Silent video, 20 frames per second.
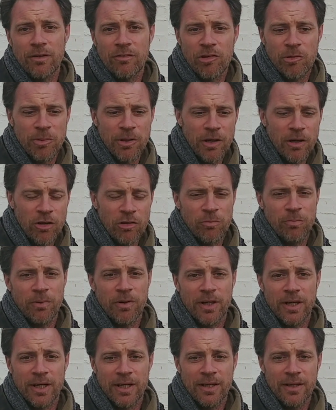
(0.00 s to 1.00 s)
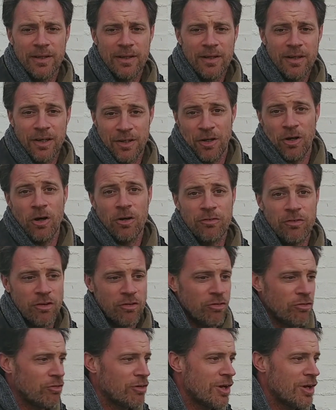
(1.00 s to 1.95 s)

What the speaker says: to be asked by an artist.